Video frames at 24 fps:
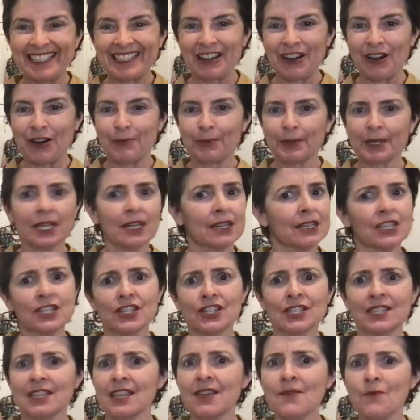top. Can you
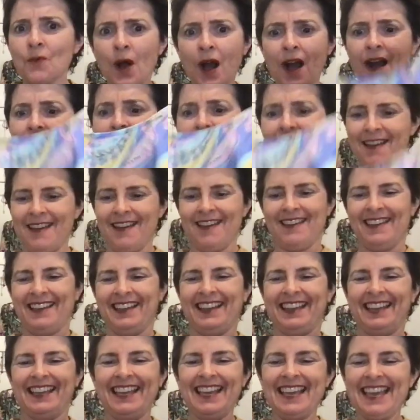see why?
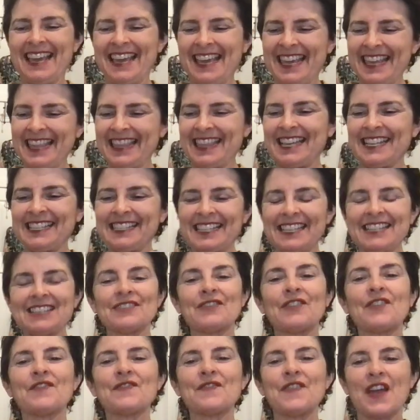This is
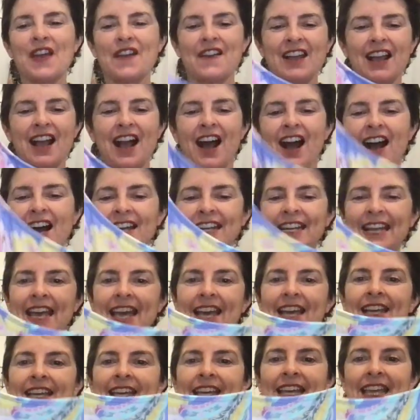a very high
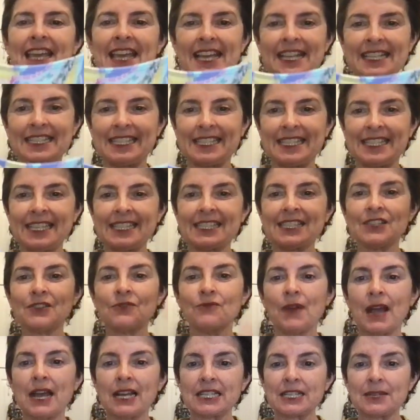neck. It sits
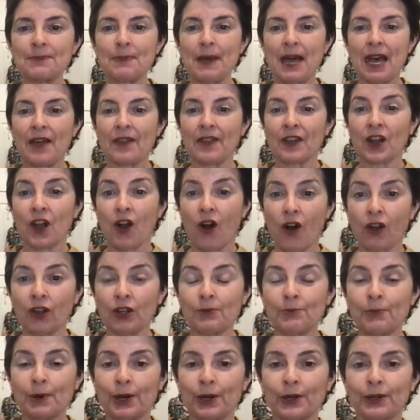around about the
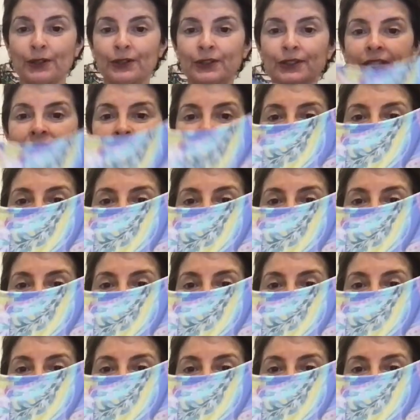collarbone,